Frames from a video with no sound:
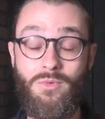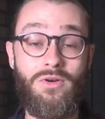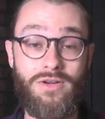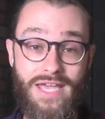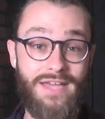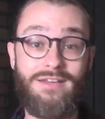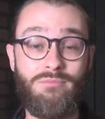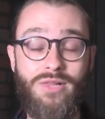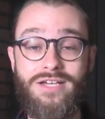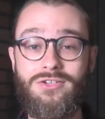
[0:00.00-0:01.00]
more gain
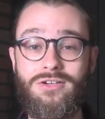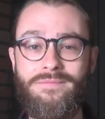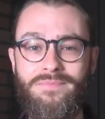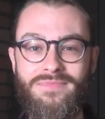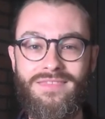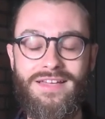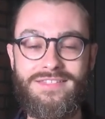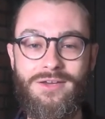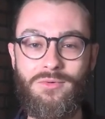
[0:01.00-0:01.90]
and pleasure and so